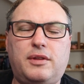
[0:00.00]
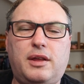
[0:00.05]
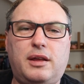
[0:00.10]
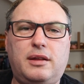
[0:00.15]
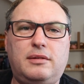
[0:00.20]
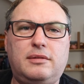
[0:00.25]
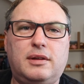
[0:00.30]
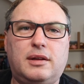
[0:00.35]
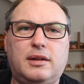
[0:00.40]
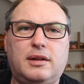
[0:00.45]

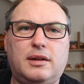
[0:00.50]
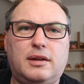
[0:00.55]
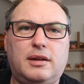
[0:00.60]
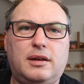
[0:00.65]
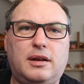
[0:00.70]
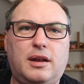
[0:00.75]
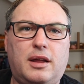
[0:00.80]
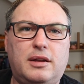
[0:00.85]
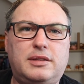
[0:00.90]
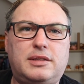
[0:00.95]
They
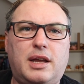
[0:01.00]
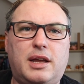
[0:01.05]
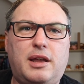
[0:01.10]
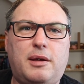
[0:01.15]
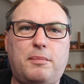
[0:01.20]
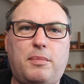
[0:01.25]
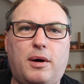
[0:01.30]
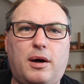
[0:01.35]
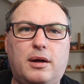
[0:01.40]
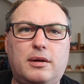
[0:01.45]
like take
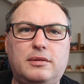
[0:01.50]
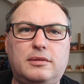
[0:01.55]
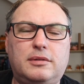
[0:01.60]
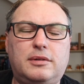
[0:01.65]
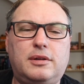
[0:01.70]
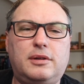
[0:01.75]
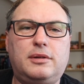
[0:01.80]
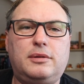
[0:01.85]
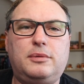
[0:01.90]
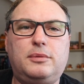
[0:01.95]
apart and
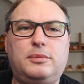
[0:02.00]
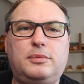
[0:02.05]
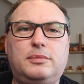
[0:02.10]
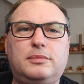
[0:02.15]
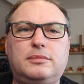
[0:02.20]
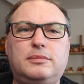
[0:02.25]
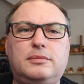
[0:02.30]
do,